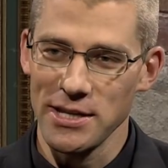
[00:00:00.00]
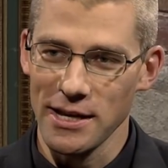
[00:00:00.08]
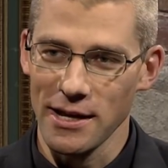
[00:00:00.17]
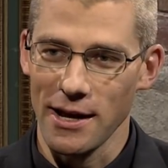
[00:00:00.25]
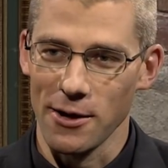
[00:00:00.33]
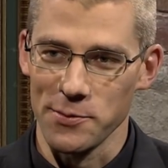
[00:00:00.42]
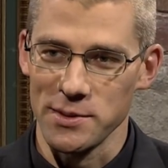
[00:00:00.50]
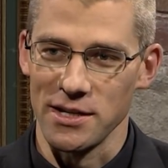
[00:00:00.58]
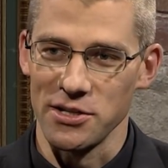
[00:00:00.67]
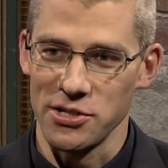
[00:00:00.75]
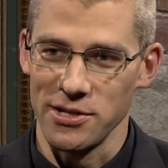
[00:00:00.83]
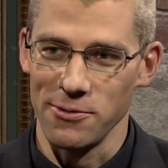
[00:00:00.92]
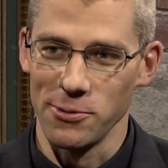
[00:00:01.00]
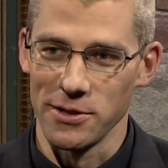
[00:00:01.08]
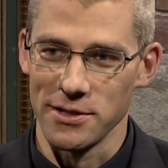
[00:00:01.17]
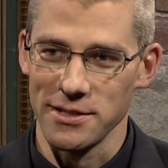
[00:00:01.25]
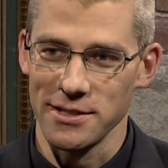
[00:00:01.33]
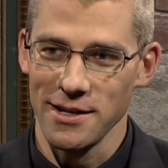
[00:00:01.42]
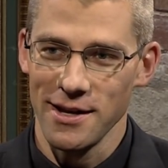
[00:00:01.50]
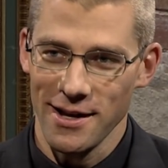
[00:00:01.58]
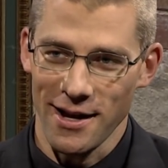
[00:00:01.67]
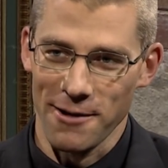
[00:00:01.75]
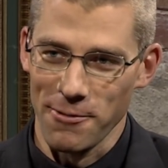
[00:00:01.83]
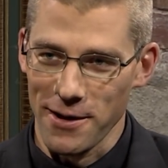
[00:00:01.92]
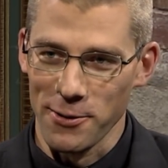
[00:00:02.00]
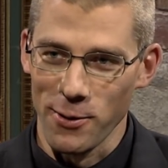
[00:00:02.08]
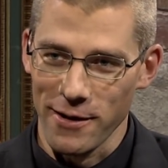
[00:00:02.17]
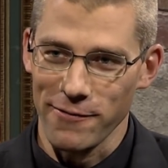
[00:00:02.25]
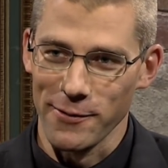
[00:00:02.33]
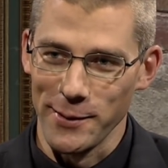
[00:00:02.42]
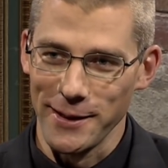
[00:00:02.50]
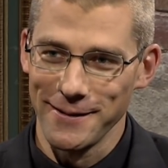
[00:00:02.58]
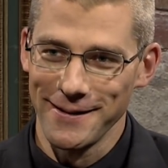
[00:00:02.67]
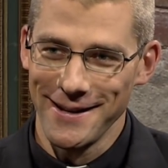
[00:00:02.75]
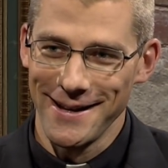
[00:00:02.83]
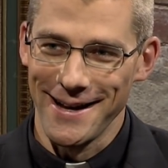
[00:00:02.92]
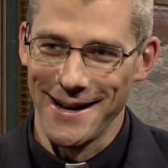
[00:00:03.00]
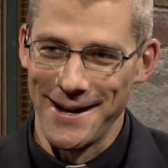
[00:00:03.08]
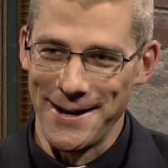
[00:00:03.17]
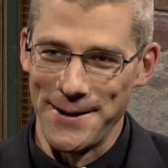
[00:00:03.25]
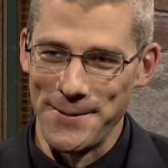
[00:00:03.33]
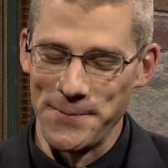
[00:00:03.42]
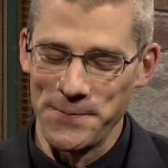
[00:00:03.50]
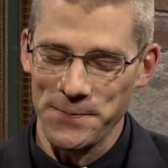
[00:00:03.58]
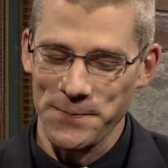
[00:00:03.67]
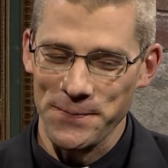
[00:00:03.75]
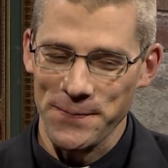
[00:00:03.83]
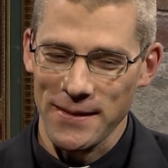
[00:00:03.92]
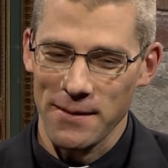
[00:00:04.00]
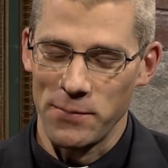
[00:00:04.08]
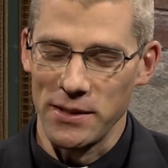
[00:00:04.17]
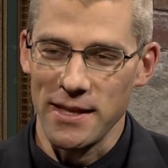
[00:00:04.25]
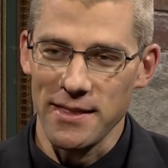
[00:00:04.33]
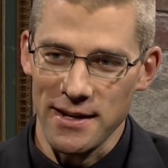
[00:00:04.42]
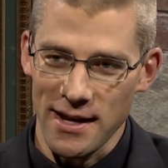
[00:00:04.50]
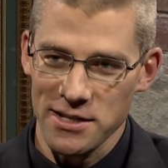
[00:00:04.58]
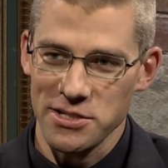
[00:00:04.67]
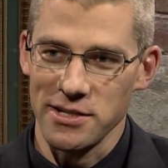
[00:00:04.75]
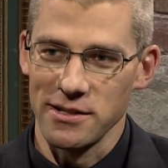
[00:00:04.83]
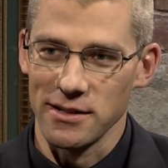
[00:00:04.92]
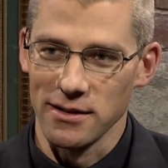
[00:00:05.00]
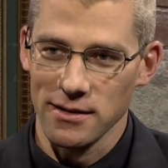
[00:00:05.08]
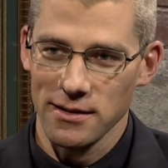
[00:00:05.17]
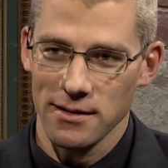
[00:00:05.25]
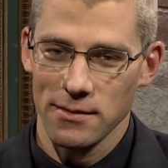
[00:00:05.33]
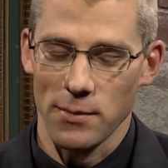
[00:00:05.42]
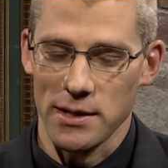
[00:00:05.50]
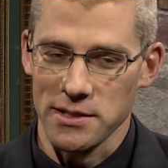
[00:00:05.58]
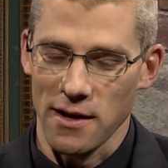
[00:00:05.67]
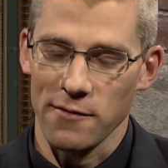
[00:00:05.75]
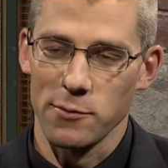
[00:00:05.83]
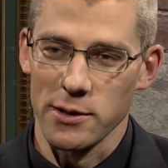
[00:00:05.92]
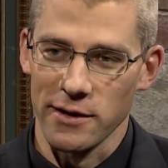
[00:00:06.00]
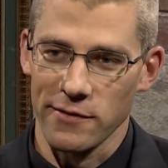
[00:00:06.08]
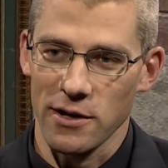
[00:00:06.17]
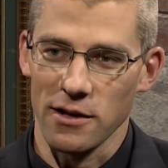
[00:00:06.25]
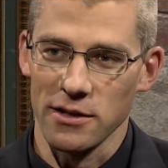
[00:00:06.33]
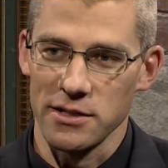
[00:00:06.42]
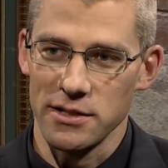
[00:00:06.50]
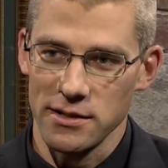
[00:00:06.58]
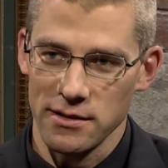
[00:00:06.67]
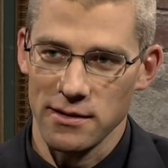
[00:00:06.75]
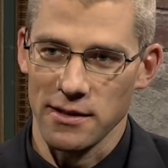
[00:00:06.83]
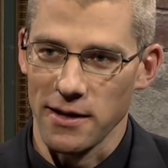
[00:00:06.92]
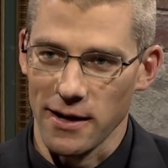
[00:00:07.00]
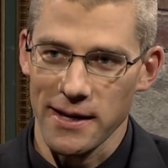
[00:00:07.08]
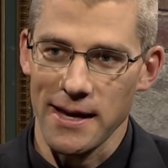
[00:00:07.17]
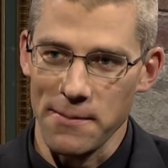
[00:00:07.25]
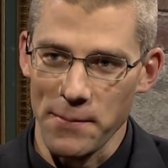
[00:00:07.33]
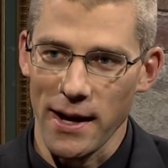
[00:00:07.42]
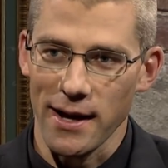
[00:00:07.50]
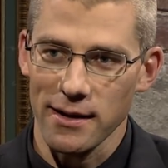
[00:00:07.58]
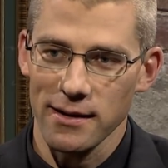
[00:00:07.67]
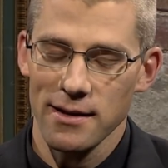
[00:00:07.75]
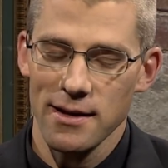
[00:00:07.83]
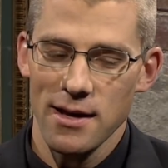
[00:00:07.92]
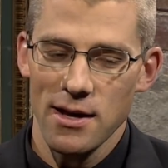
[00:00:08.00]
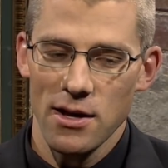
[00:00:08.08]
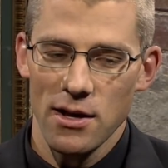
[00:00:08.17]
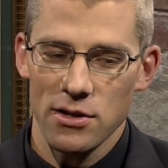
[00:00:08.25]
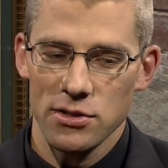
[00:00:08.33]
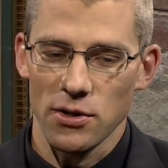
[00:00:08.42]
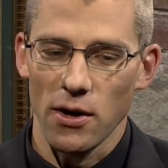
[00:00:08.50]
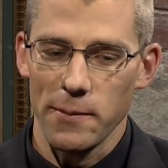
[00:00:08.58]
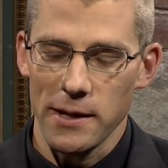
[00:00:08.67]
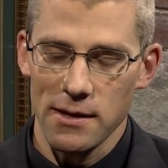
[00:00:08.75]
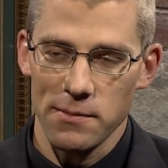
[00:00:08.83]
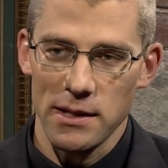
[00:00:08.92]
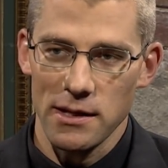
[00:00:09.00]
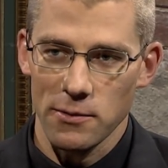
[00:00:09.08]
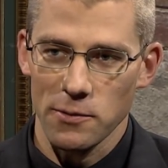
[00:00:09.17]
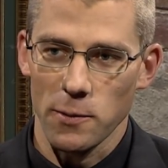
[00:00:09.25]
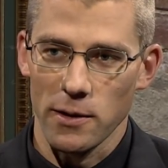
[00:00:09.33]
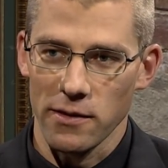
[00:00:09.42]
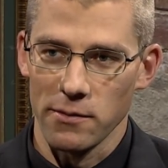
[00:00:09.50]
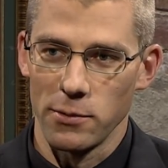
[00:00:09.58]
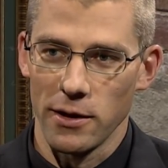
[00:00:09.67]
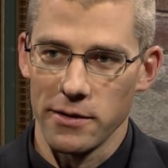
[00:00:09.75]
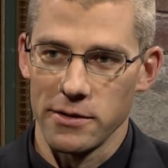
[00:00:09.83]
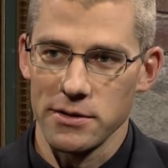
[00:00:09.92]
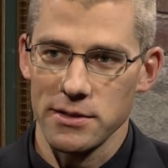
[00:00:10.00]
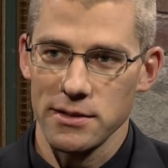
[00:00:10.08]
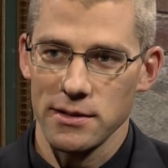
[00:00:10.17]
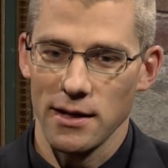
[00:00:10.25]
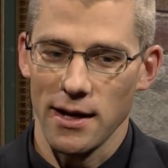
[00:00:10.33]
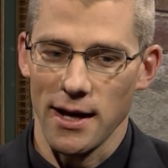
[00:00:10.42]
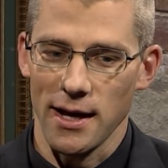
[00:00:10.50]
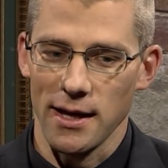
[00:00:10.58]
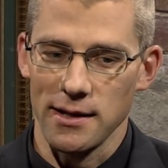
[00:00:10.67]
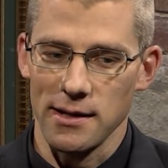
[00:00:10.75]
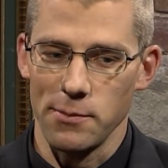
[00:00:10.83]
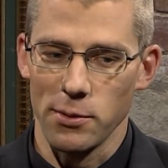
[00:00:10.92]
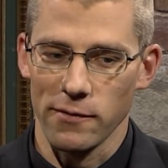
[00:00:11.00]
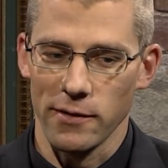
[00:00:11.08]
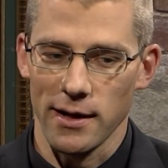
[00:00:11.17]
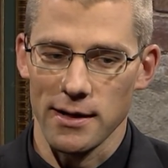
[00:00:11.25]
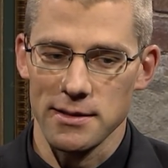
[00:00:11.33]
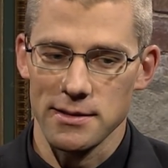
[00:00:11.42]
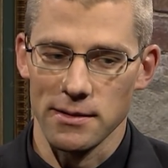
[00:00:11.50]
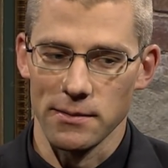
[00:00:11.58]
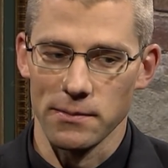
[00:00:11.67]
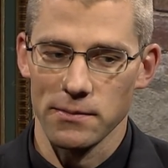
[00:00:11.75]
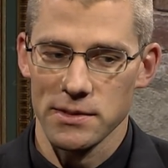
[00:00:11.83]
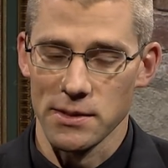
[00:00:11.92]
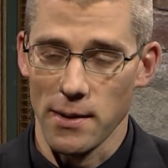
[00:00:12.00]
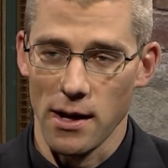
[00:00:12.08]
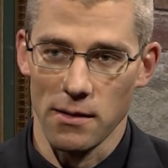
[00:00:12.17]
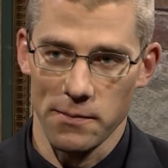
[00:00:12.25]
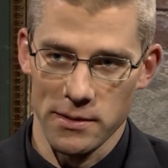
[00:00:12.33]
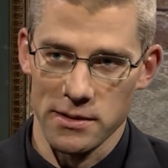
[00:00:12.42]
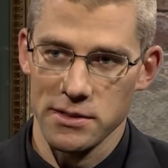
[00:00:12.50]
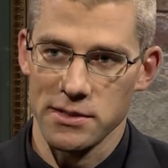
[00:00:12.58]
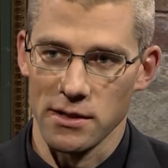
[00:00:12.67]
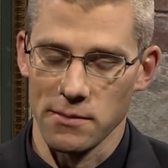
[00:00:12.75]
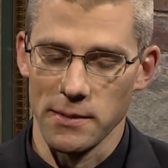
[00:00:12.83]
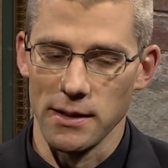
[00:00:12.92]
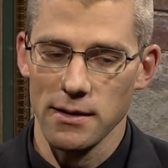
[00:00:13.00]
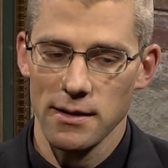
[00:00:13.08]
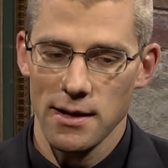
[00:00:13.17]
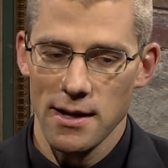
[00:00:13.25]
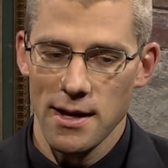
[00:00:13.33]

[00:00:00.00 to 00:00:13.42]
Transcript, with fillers: seeing how upset she was, I ran away from it. Yeah. Um, but then the next year, my sophomore year of college, the thought came back. So I began meeting with one of the brothers, uh, and he provided some some help and discernment.